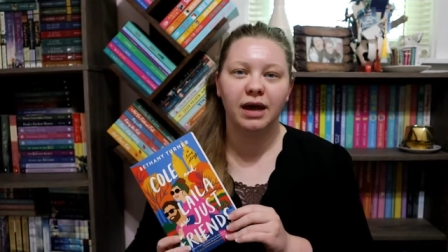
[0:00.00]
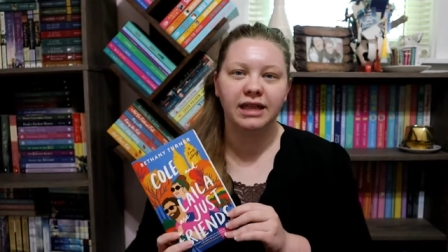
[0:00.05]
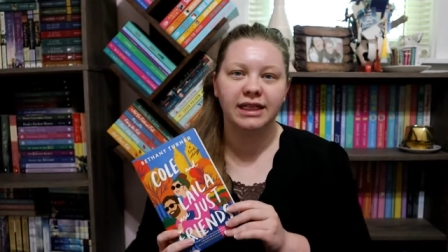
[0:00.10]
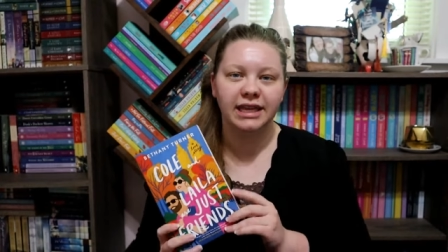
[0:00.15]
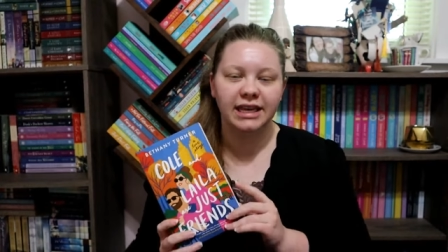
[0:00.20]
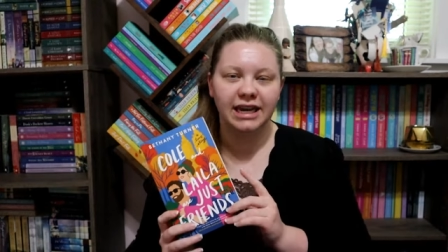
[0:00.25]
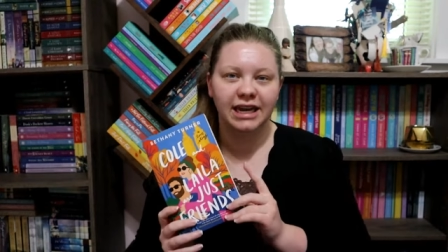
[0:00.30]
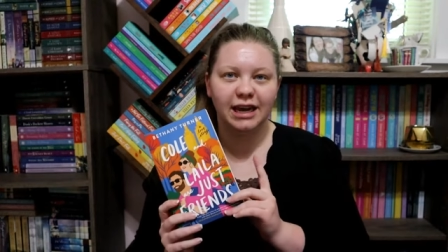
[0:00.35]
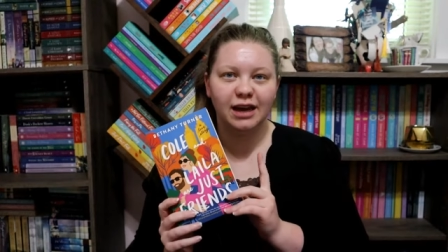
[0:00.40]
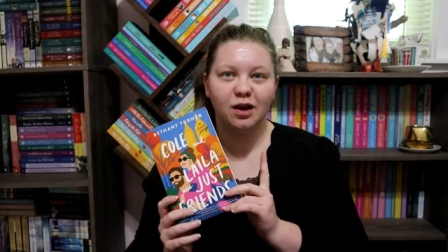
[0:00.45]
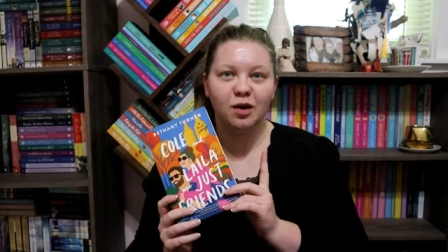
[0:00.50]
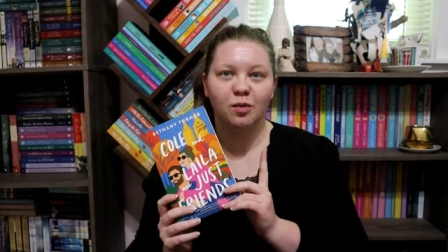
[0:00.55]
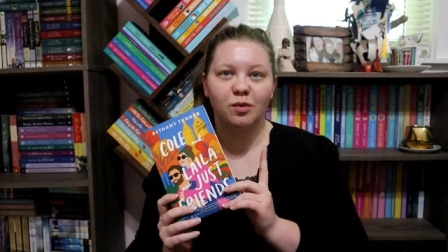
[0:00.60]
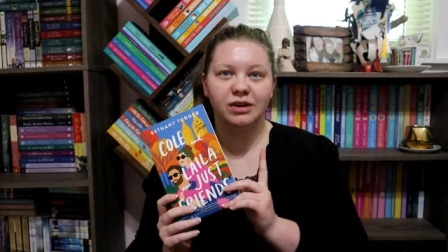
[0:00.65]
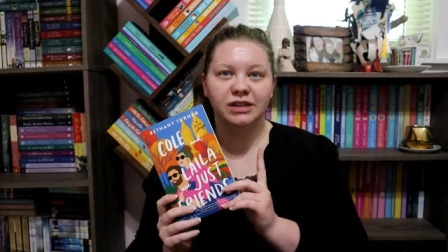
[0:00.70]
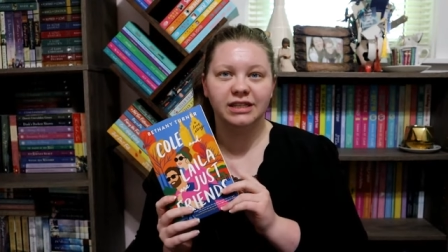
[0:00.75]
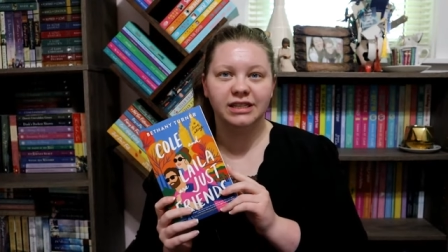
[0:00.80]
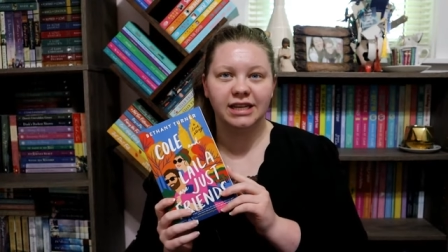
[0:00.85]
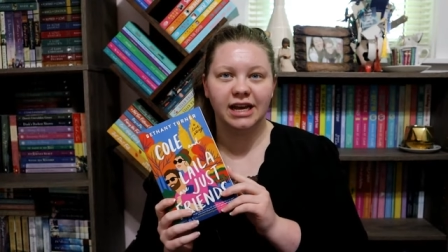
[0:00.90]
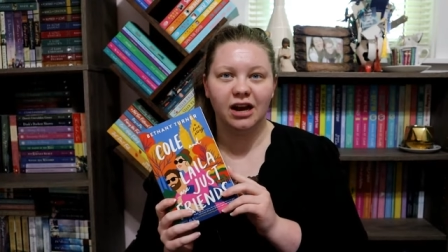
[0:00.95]
Bethany
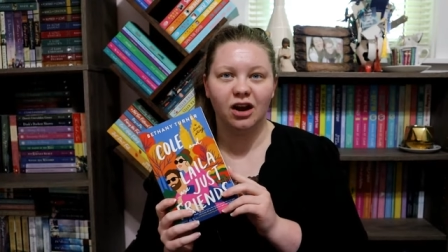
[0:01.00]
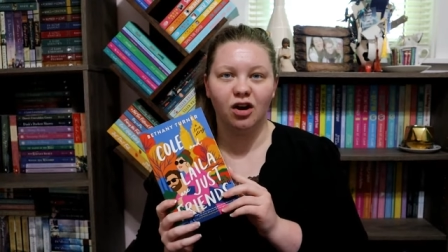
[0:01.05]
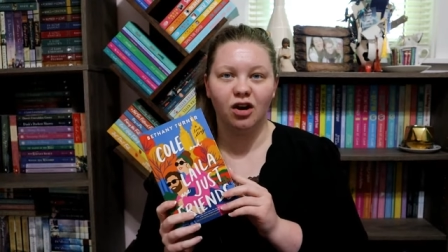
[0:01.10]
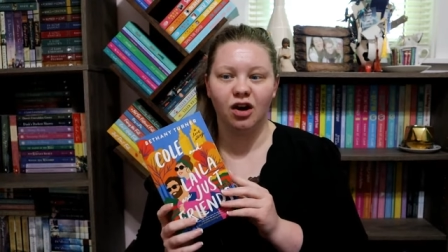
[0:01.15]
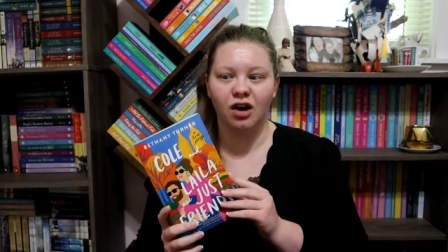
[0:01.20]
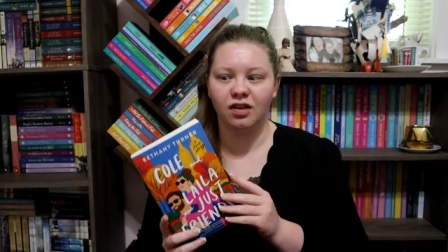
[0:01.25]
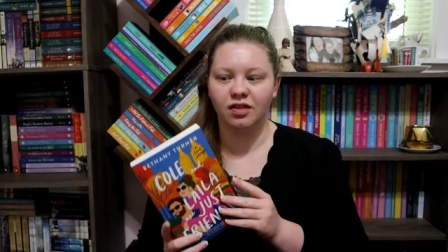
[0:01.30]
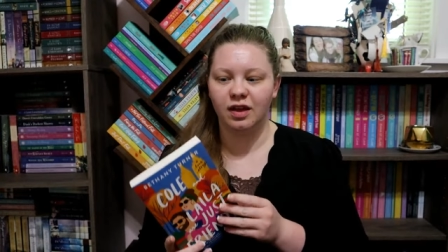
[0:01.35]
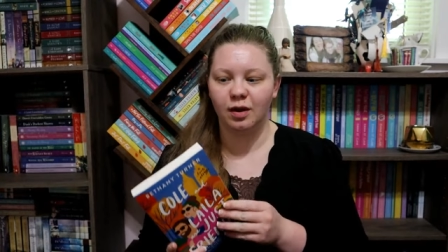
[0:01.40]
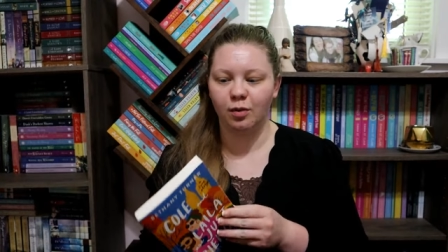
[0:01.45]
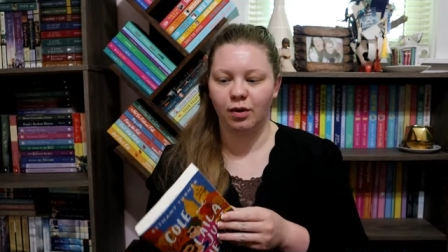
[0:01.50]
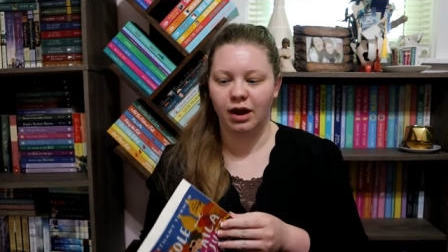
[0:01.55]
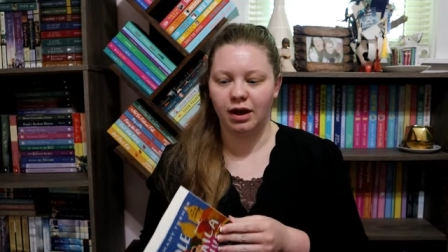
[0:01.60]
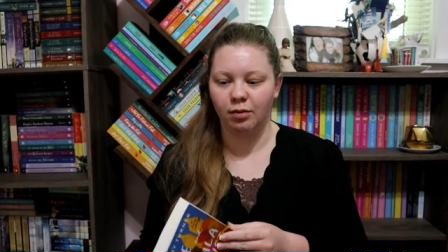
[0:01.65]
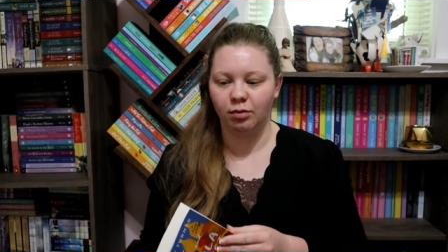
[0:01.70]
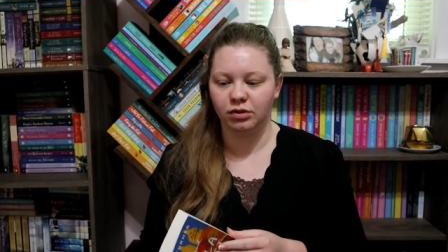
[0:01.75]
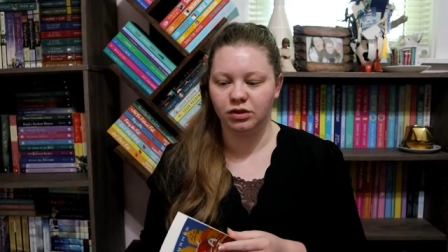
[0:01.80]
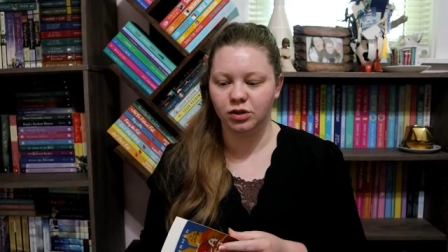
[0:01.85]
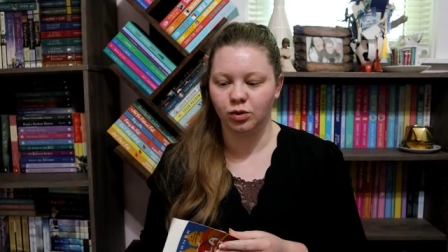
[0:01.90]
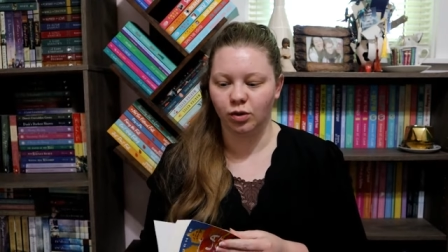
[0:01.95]
was there they were
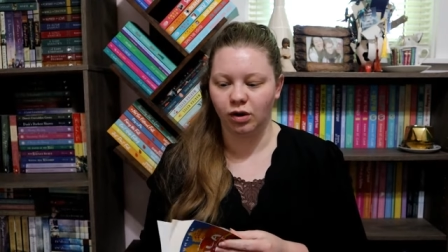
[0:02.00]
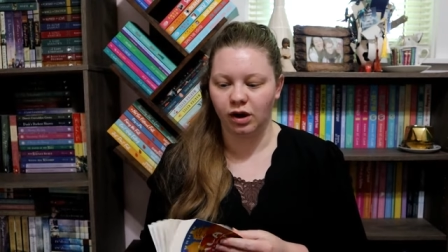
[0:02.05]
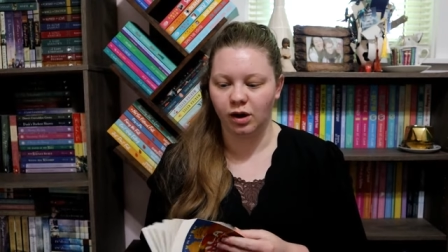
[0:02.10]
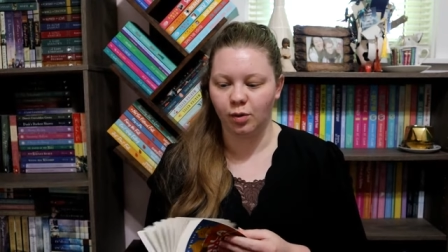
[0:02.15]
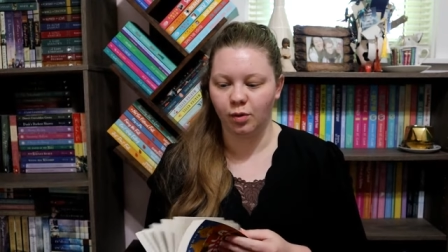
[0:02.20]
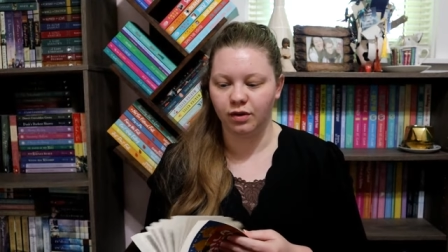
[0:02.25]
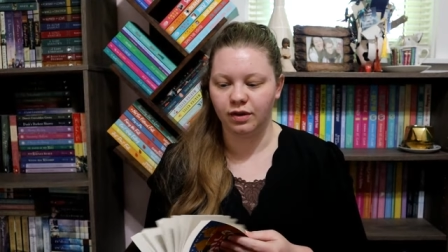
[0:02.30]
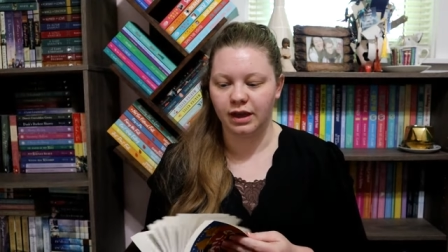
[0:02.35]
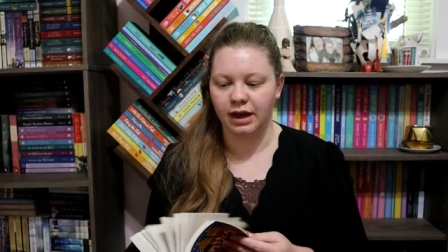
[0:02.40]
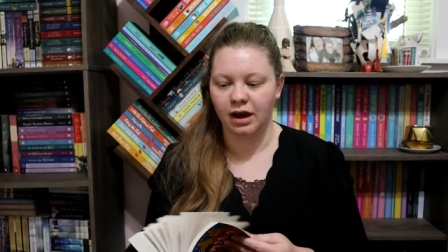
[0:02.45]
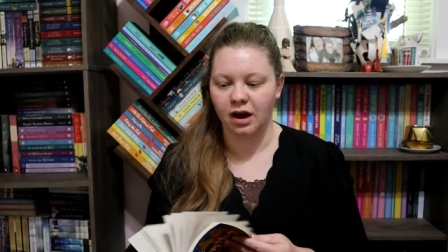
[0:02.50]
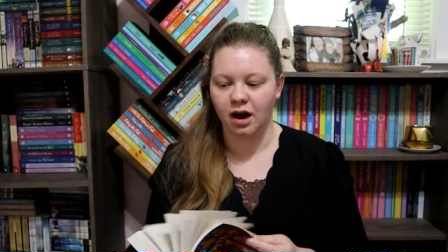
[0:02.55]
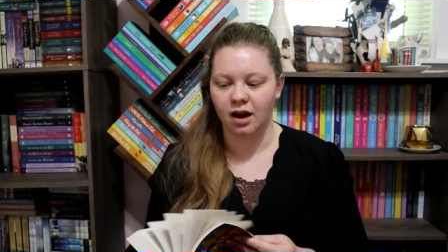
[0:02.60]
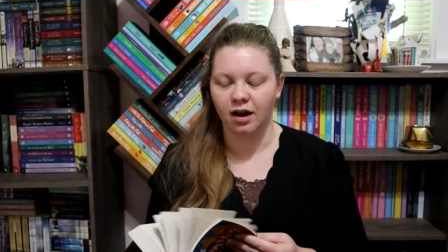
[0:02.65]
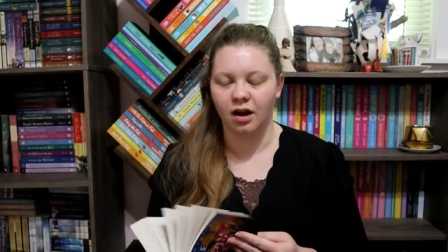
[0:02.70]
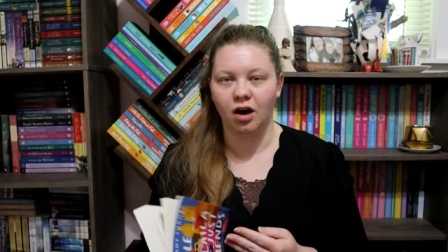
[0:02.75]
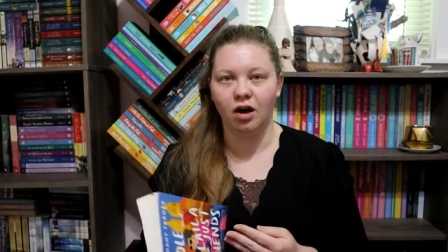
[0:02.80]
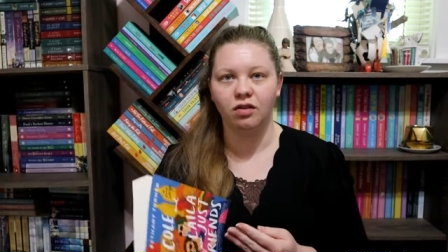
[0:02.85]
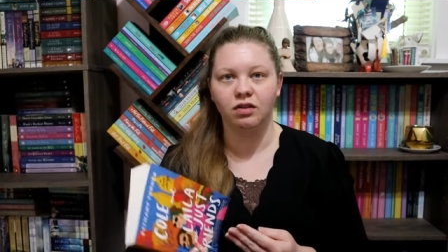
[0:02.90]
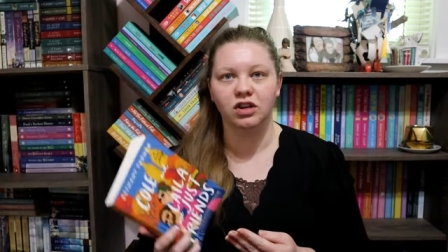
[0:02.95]
able to work where they
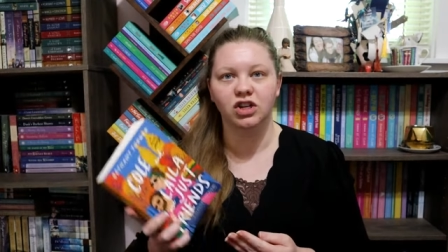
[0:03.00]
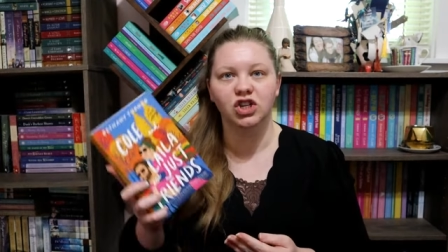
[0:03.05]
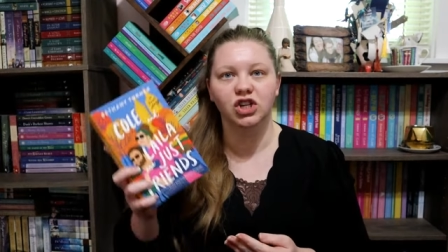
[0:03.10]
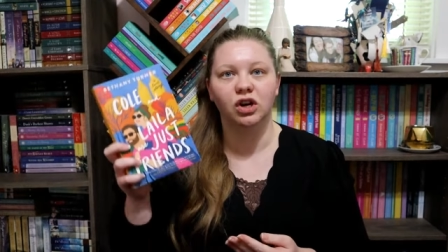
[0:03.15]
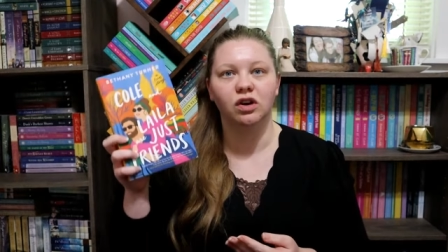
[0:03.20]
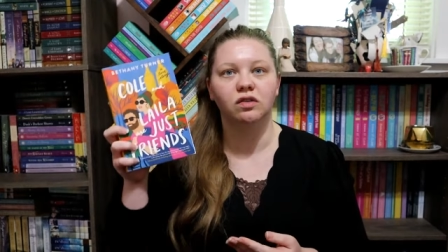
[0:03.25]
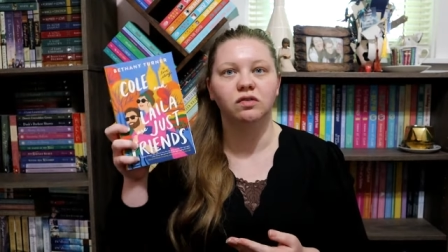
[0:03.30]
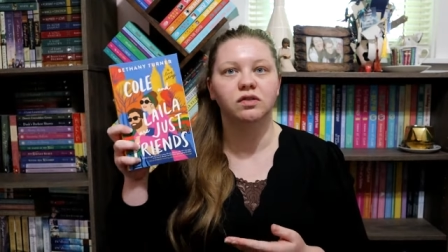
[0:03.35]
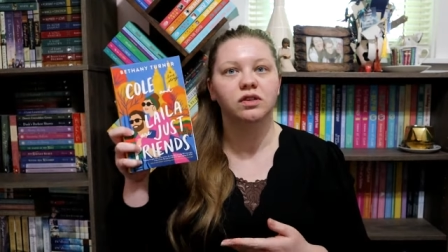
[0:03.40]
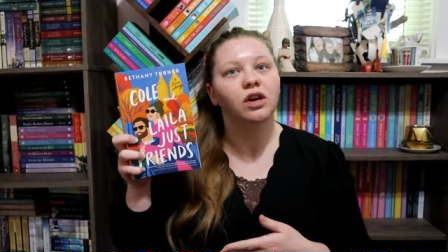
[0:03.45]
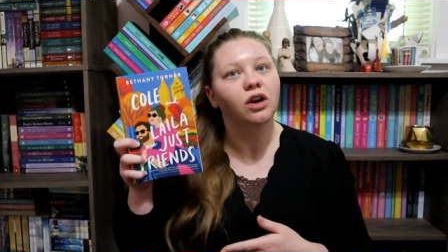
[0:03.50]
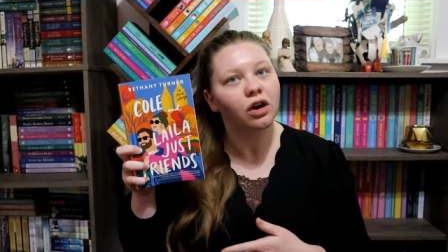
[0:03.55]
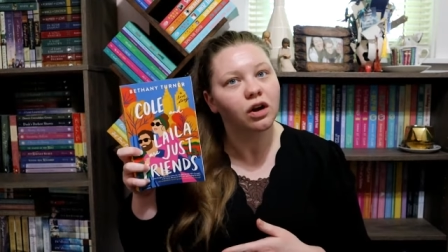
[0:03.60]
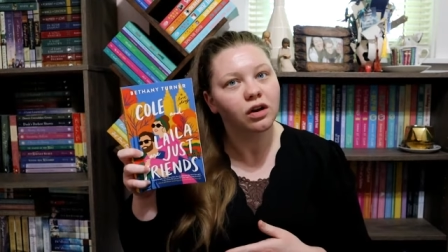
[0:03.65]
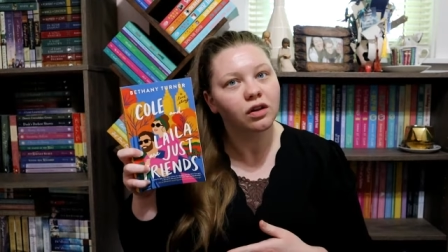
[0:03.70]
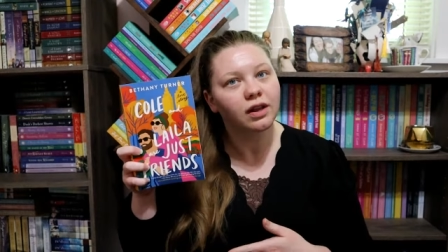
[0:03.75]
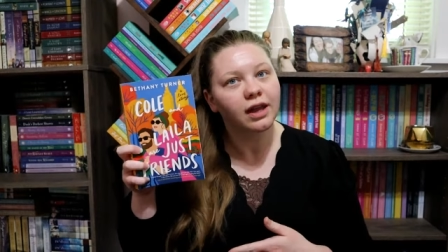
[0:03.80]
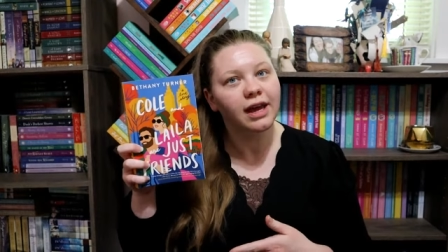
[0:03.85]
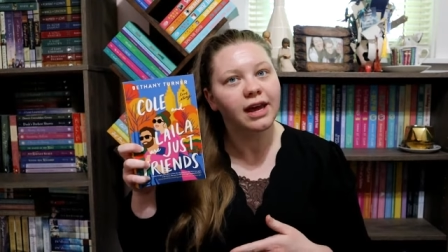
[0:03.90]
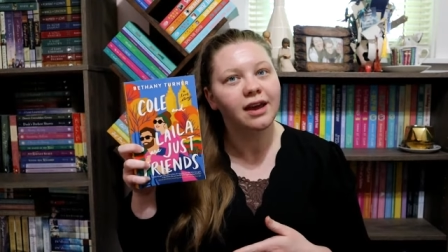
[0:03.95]
got it on the shelves
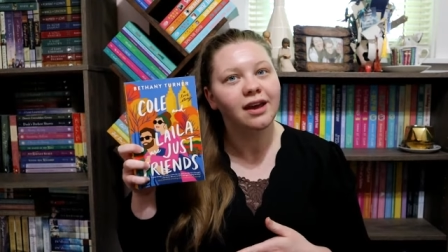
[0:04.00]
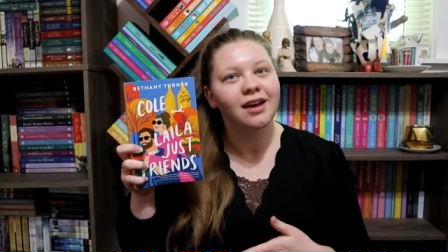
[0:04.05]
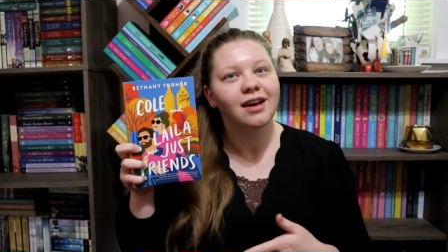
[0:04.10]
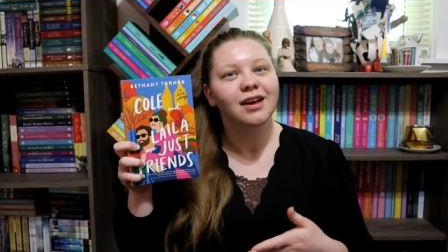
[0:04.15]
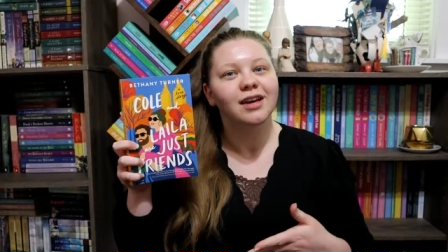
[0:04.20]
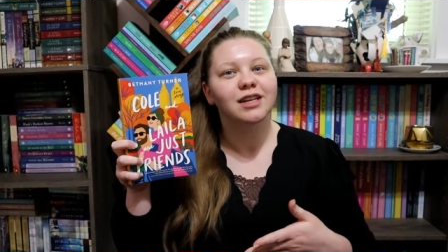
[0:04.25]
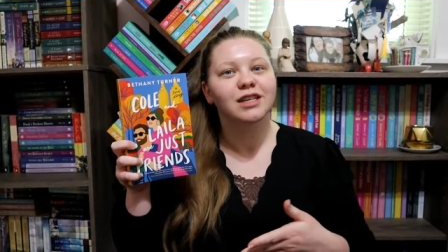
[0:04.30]
early